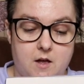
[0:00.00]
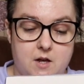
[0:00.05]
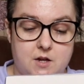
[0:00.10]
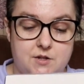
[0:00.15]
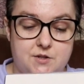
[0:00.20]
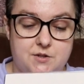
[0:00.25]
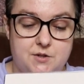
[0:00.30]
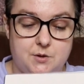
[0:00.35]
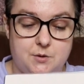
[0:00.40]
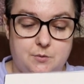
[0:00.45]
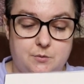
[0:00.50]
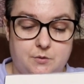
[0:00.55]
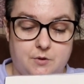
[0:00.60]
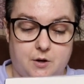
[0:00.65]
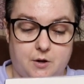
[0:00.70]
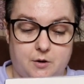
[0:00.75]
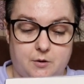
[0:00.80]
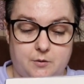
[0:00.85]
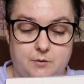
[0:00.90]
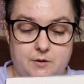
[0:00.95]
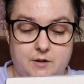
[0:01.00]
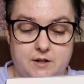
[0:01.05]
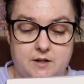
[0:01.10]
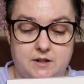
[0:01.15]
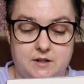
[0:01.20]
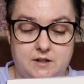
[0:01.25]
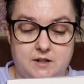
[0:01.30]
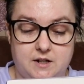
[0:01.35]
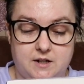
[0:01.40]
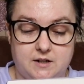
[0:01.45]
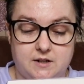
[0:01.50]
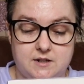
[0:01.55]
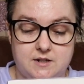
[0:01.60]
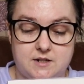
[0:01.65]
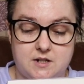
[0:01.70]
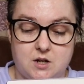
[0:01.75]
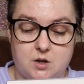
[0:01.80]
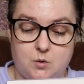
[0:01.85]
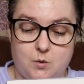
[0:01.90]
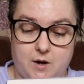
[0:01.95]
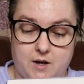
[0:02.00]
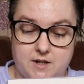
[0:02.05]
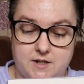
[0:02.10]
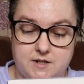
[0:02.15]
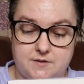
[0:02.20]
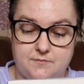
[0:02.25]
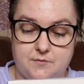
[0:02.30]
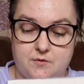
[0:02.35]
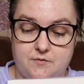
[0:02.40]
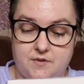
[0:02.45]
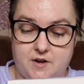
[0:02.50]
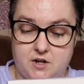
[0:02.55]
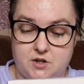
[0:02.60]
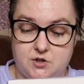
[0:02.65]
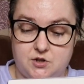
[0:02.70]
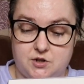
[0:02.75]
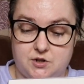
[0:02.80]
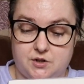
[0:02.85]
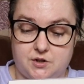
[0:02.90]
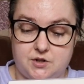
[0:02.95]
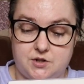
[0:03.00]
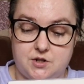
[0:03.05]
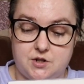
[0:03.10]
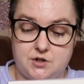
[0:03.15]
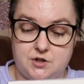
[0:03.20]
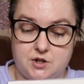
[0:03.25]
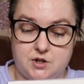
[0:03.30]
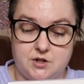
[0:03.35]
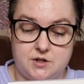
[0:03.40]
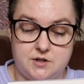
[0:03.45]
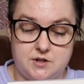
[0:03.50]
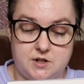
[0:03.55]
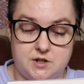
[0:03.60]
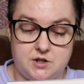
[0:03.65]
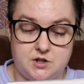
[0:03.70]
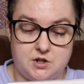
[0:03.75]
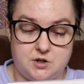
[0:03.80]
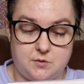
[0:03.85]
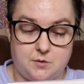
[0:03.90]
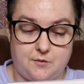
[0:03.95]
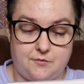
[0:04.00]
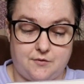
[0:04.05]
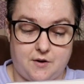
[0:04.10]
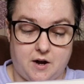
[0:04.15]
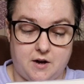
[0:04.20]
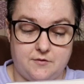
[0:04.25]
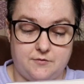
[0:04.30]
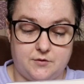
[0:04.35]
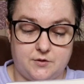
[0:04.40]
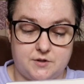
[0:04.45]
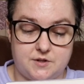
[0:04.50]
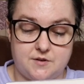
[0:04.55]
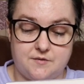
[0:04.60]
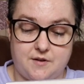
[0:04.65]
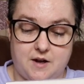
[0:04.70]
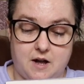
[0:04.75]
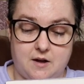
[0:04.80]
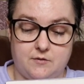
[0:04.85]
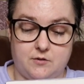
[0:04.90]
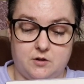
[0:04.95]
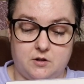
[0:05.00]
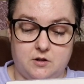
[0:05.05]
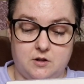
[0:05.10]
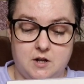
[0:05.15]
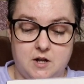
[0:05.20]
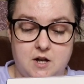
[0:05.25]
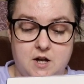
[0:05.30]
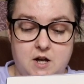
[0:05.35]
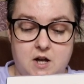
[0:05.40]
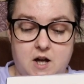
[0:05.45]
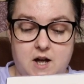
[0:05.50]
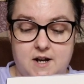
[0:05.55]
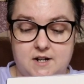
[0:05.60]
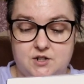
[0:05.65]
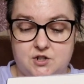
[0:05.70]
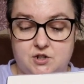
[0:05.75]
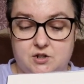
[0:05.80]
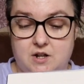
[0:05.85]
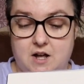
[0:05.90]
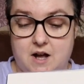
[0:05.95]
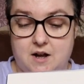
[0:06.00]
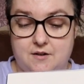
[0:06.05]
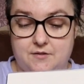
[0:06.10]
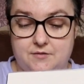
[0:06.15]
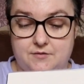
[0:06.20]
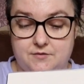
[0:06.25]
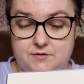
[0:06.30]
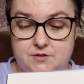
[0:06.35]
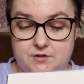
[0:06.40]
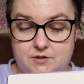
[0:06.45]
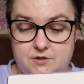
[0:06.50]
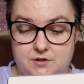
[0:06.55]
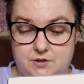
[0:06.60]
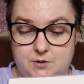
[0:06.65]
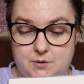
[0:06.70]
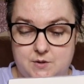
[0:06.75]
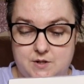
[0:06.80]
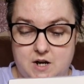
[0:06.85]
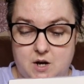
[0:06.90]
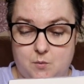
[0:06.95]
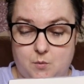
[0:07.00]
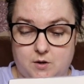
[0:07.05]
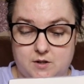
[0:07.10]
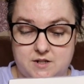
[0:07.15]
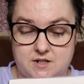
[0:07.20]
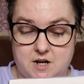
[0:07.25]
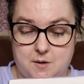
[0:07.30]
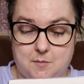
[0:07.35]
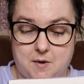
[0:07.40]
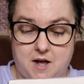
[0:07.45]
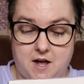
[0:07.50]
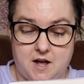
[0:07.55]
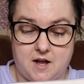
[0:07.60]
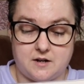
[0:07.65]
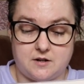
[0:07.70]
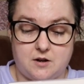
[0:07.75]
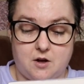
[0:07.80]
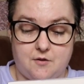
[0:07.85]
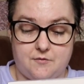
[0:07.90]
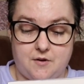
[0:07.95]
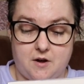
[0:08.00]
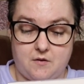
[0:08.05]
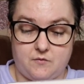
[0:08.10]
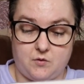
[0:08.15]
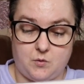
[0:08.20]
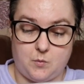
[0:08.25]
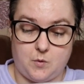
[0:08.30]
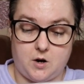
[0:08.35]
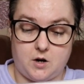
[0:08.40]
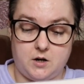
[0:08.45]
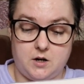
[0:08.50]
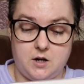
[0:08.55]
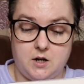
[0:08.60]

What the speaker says: Soon though, Ying's quest for vengeance turns into a fight for survival, and she'll have to stay one step ahead of everyone